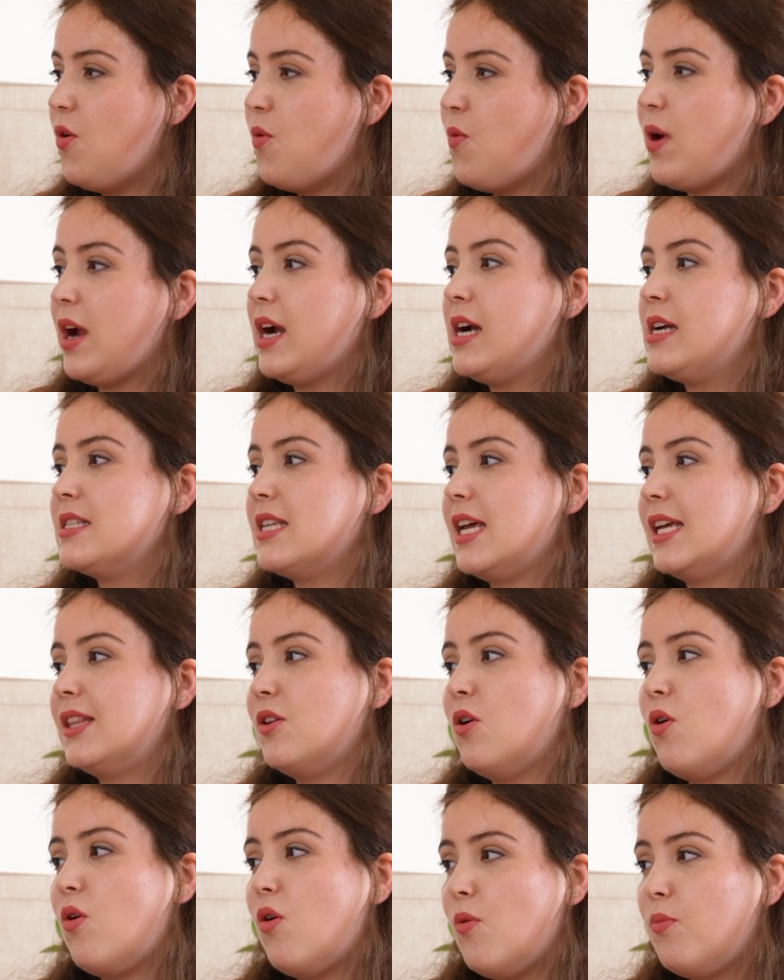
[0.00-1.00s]
Whereas like
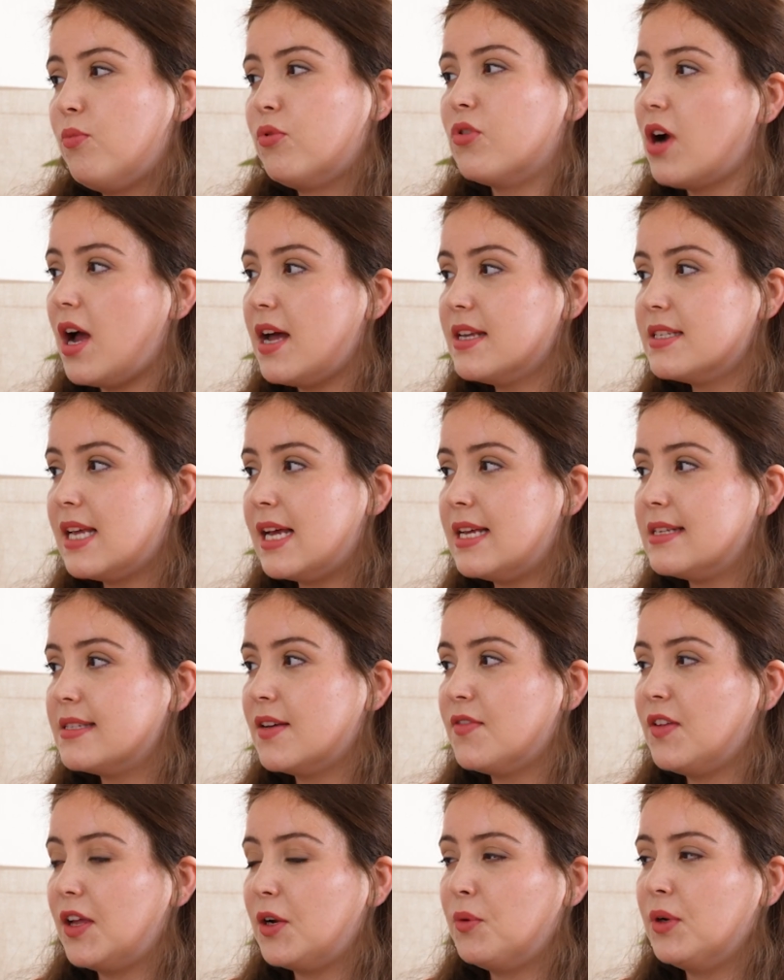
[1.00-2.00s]
the whole process
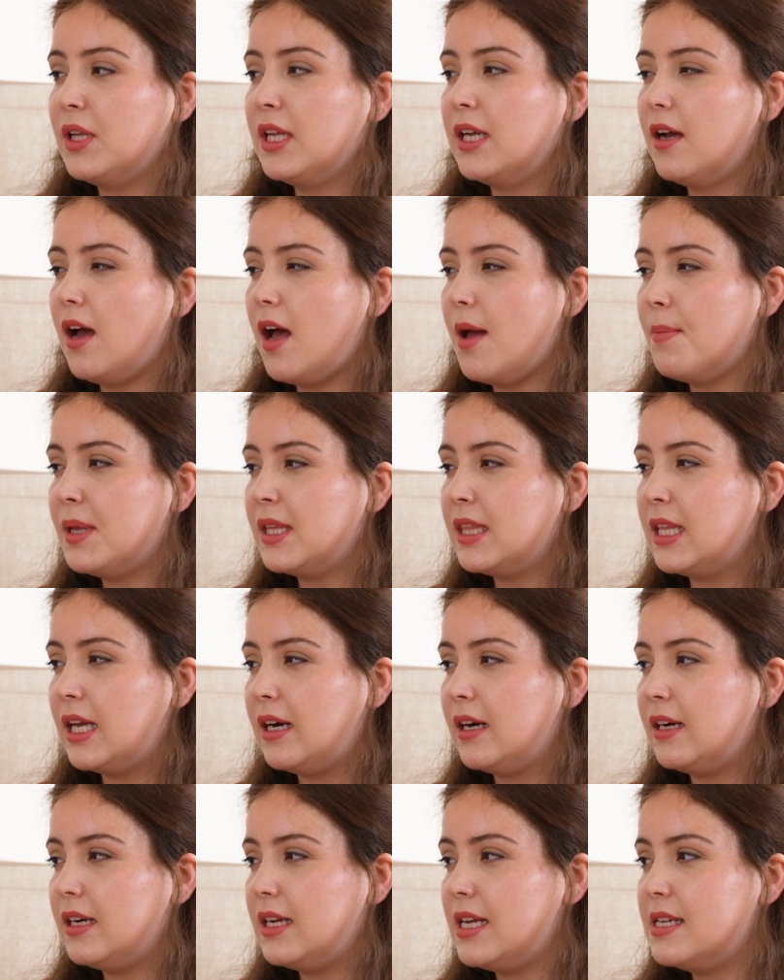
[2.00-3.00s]
of like really coming
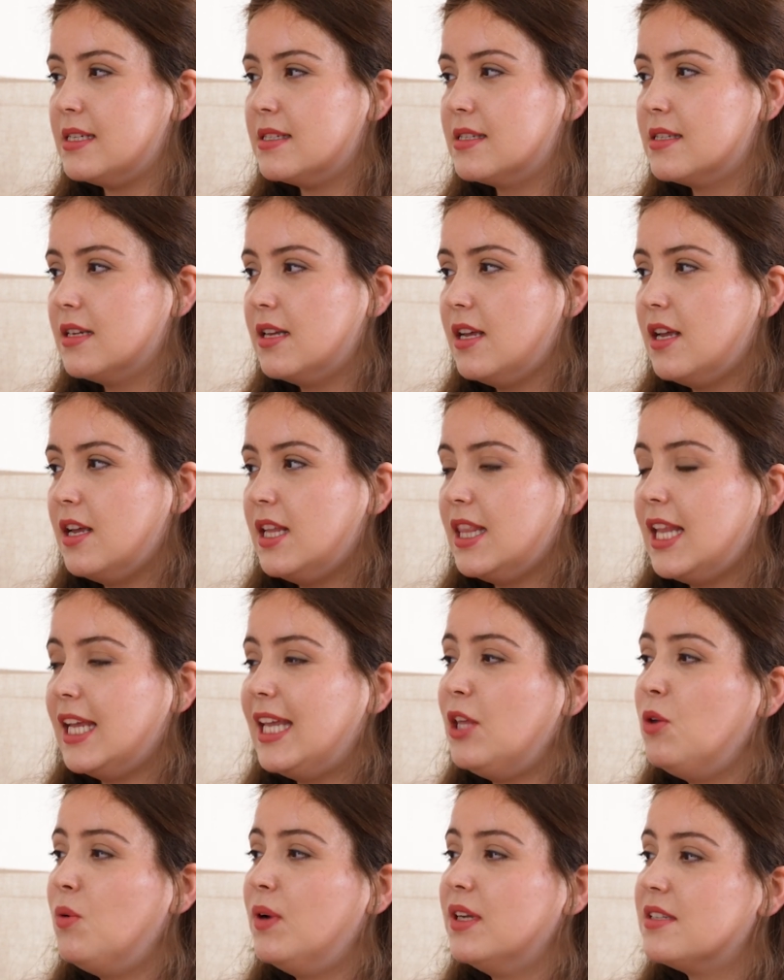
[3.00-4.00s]
there is
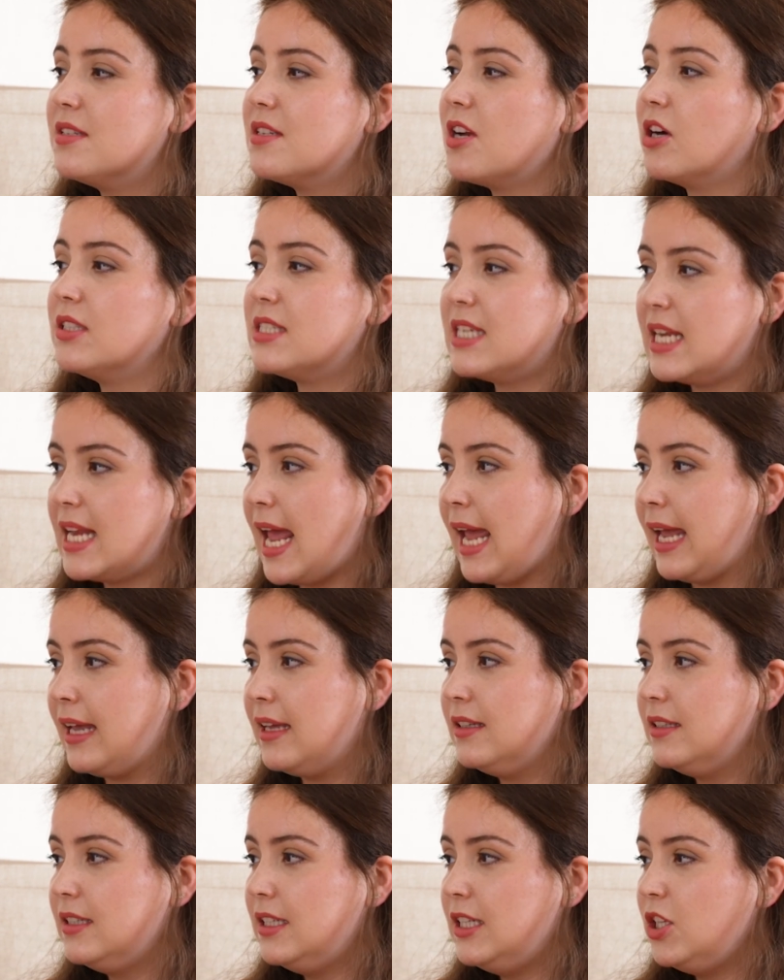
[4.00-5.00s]
like, you can start
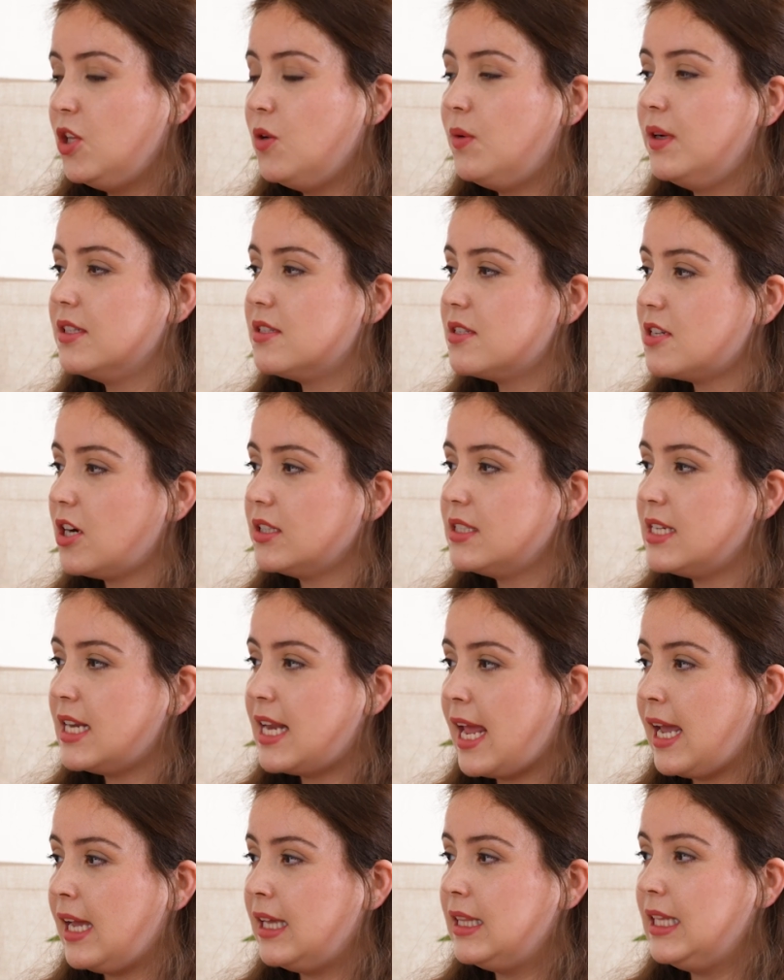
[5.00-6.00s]
today. You can start
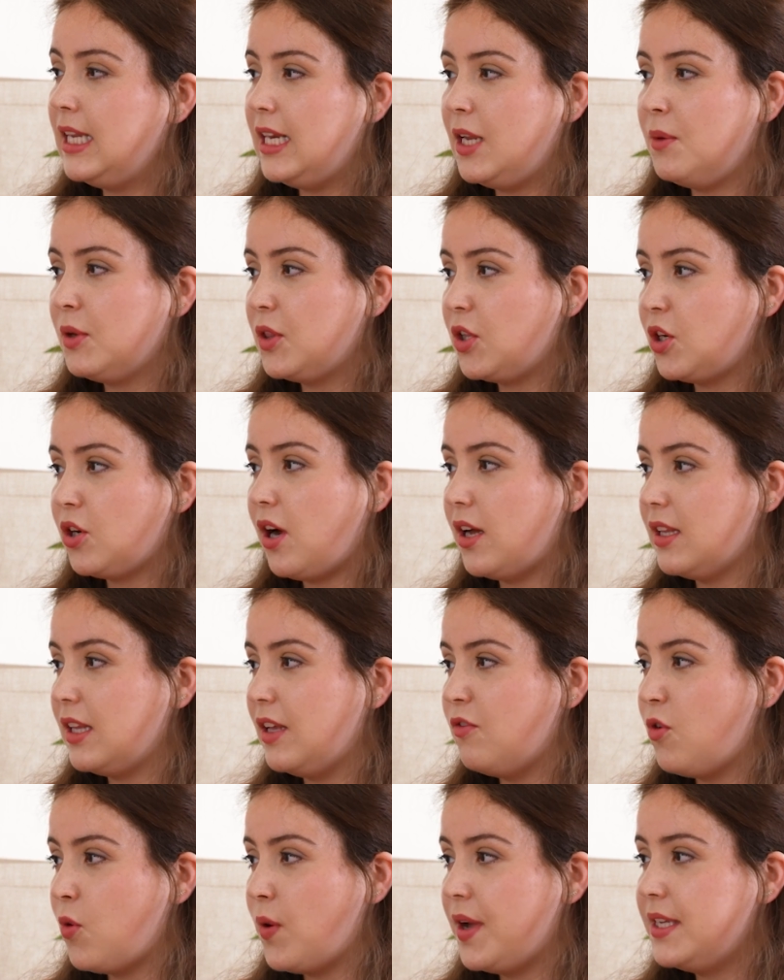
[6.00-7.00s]
today leading with your
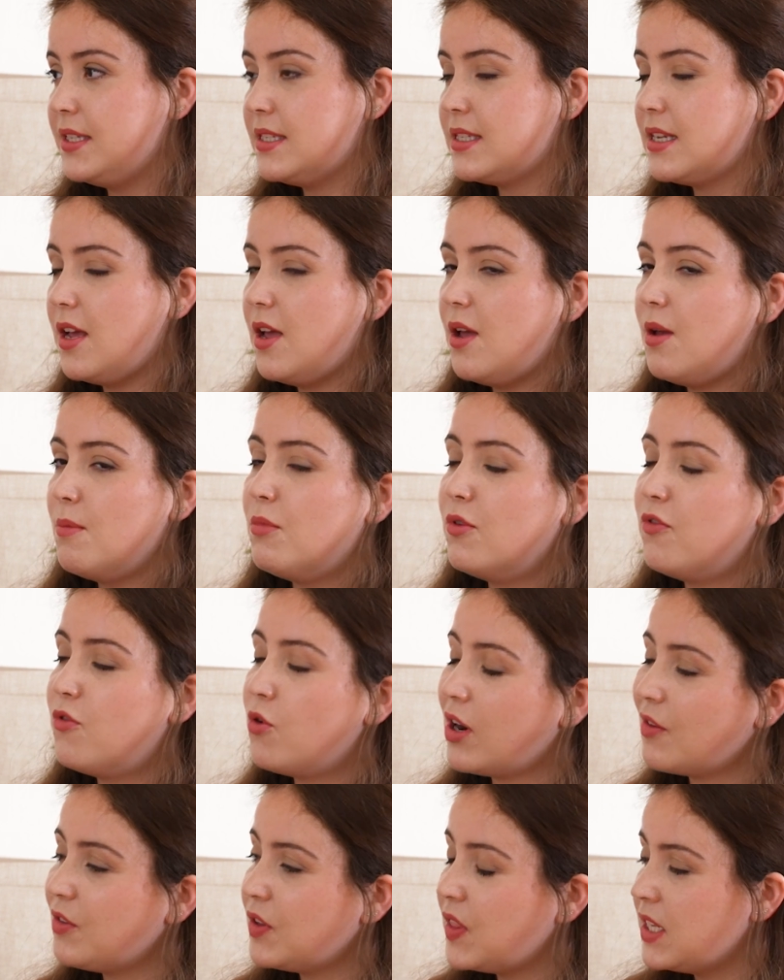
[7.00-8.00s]
godly voice.
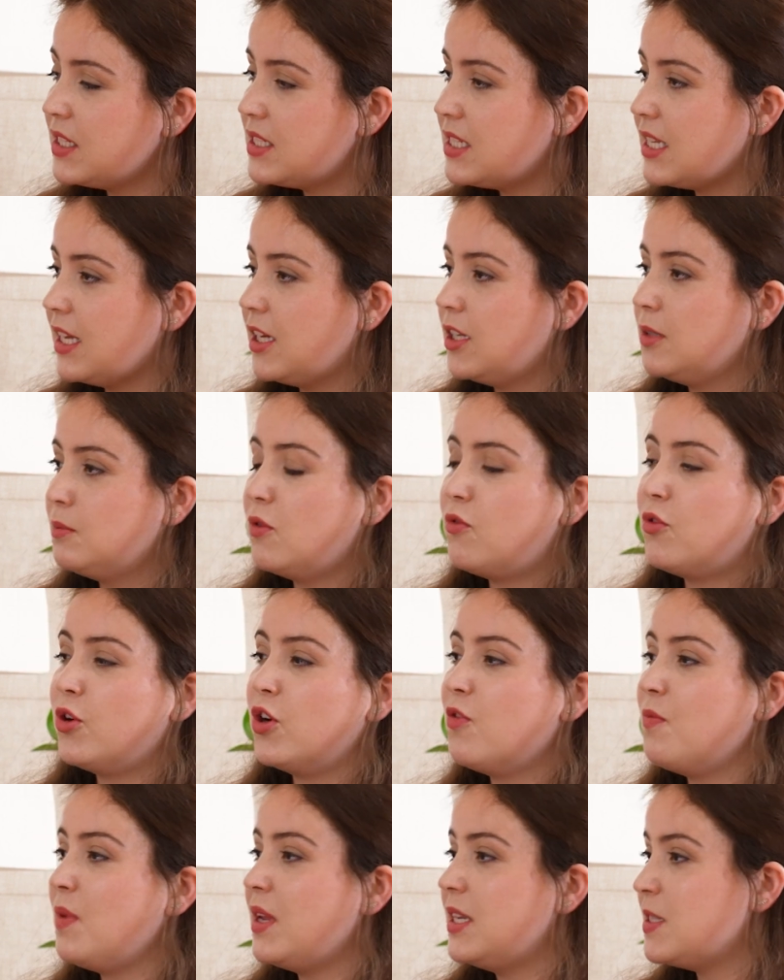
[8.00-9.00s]
Before everything's healed, before
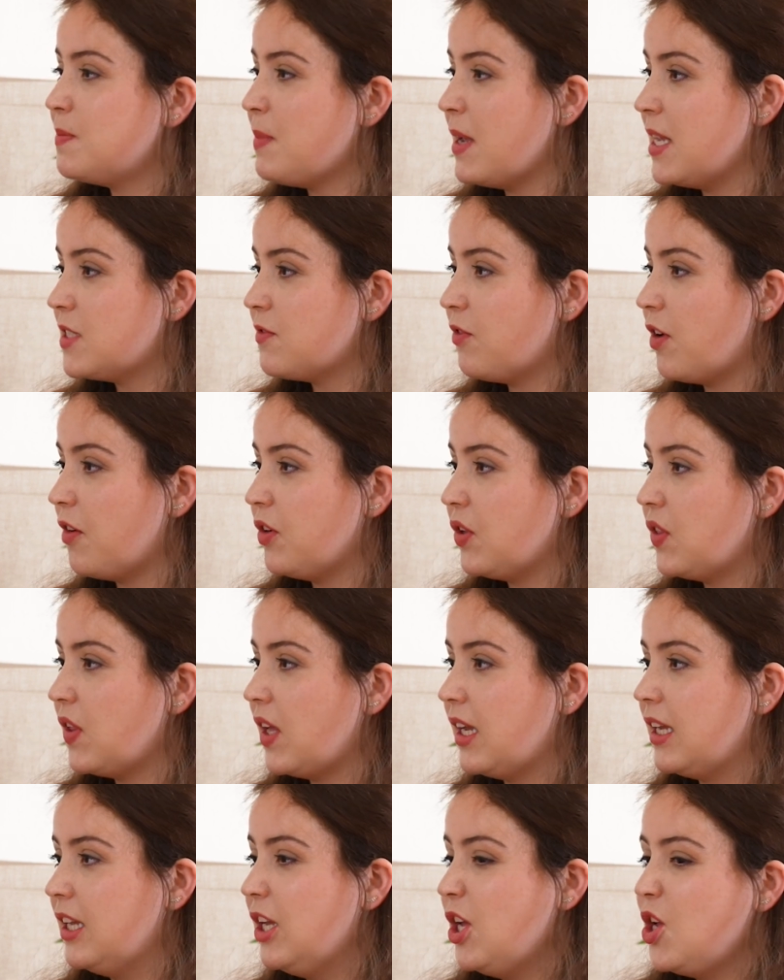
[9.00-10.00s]
you've made space for
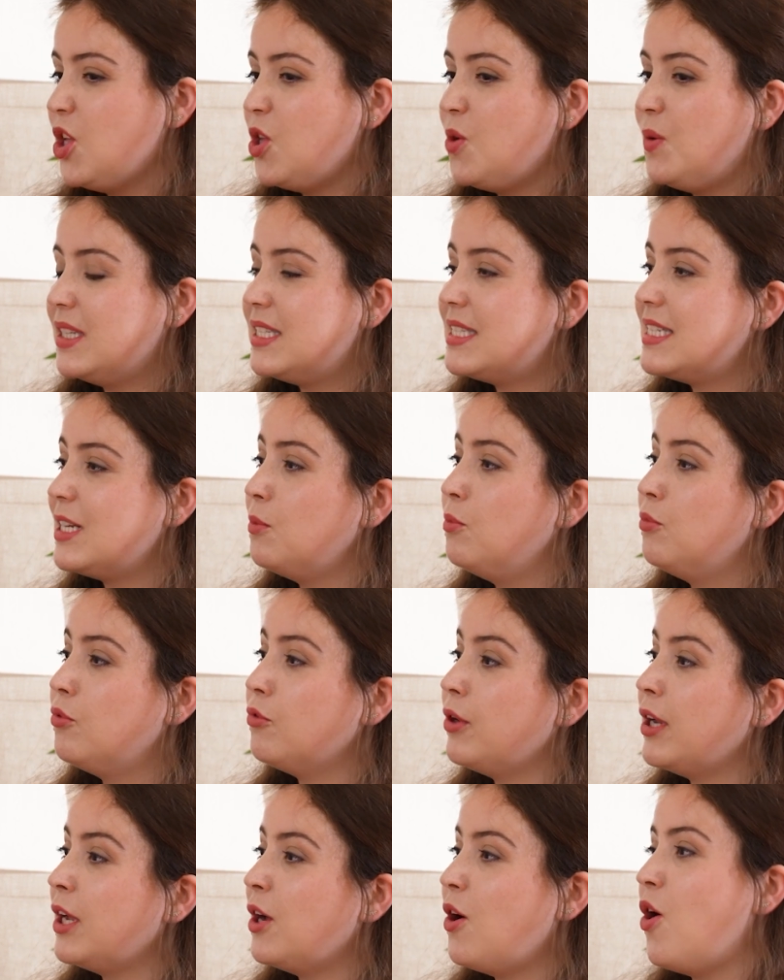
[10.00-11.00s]
everything, you could still
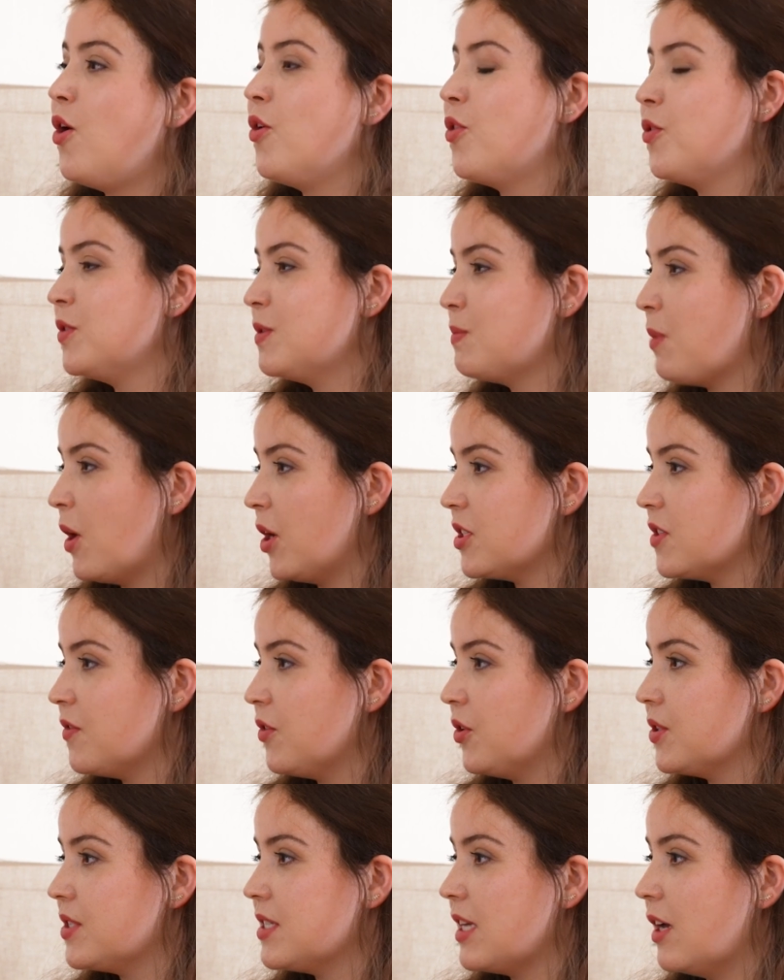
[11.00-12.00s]
bring all those parts of
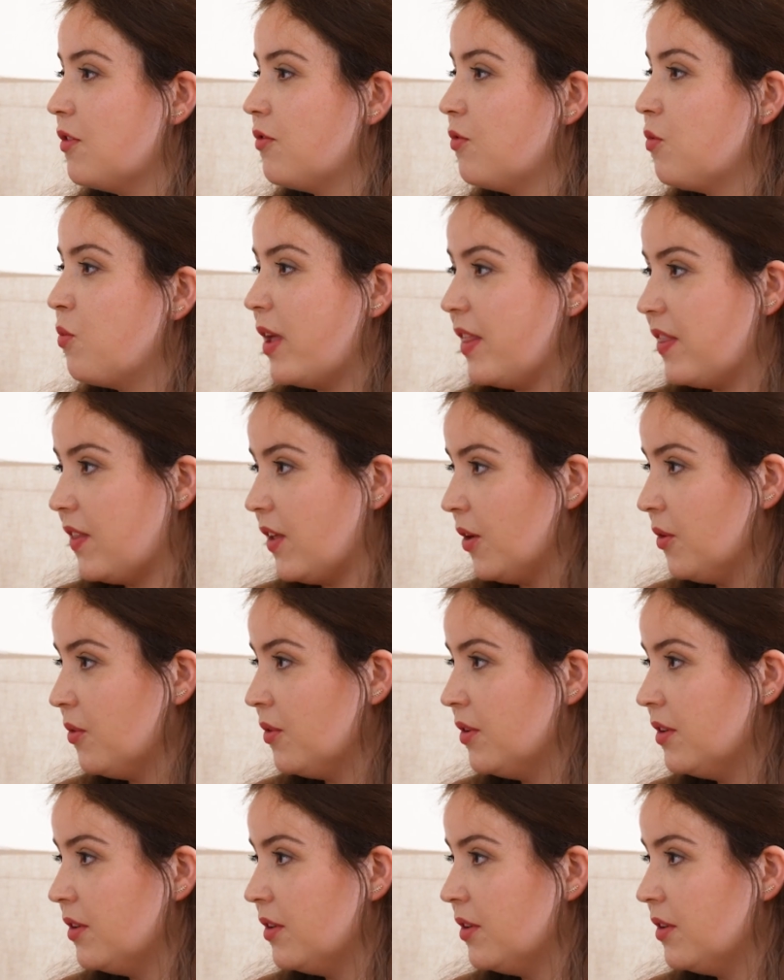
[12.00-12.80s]
yourself with you.